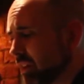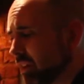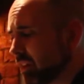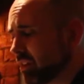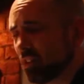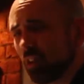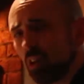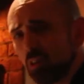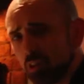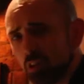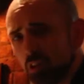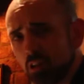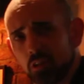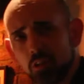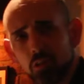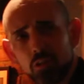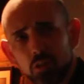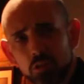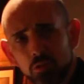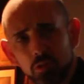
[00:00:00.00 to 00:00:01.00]
There's nothing I
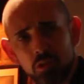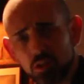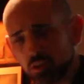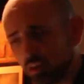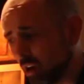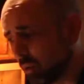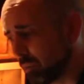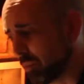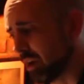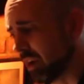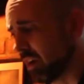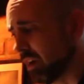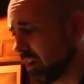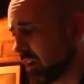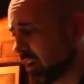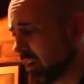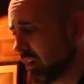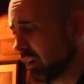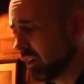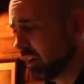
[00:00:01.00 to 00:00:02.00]
can do to stop her.
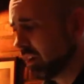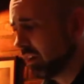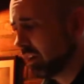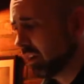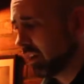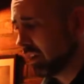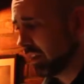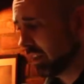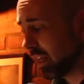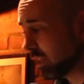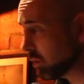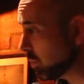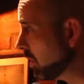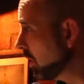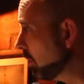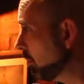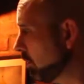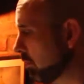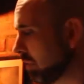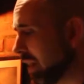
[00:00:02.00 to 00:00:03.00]
And that's when
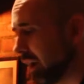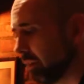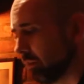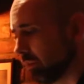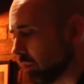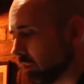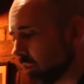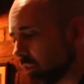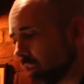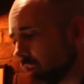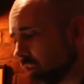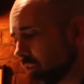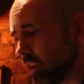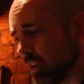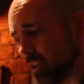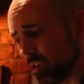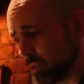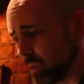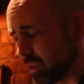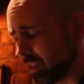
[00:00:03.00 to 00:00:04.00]
I'm around. God
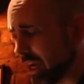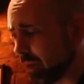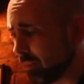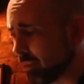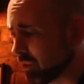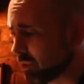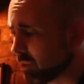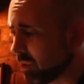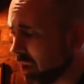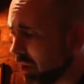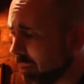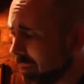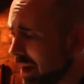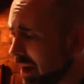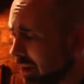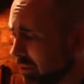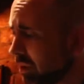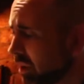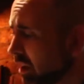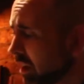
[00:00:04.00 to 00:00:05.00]
knows what happens when I'm
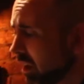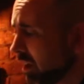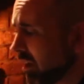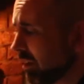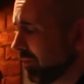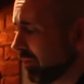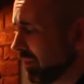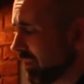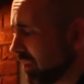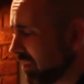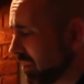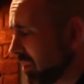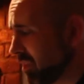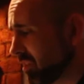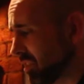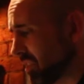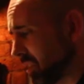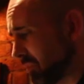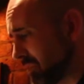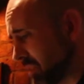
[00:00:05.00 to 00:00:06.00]
out. It
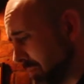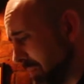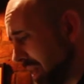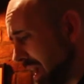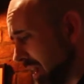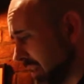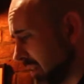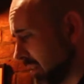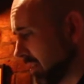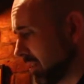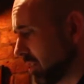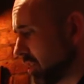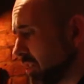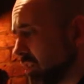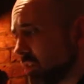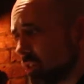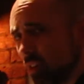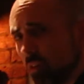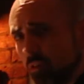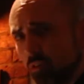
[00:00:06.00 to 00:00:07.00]
doesn't seem to matter that
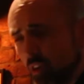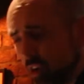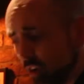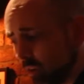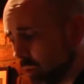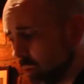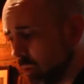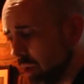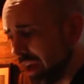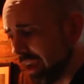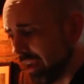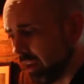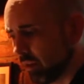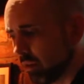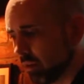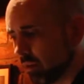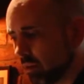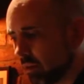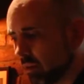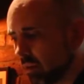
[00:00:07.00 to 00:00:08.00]
she's so far away."
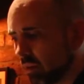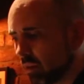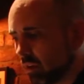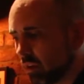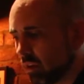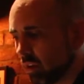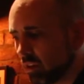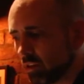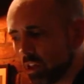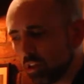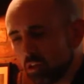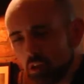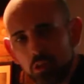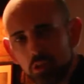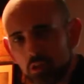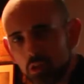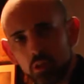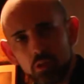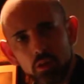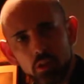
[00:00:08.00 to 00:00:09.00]
I said,
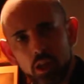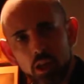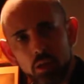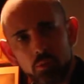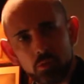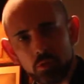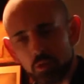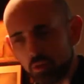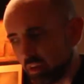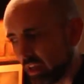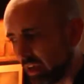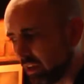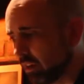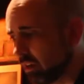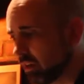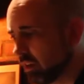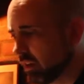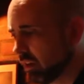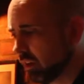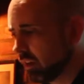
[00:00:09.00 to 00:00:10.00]
"She's not in the neighbourhood then.
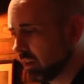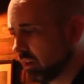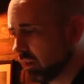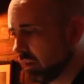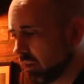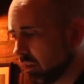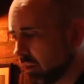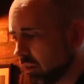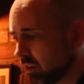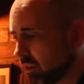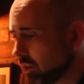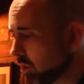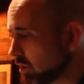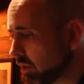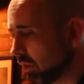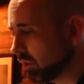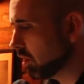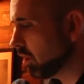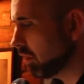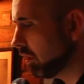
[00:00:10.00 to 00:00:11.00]
She's
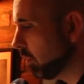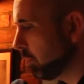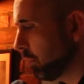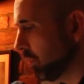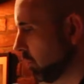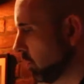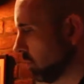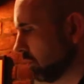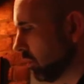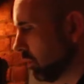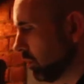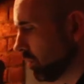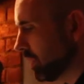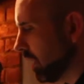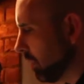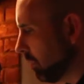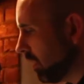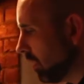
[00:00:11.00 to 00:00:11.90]
not turning up on your doorstep.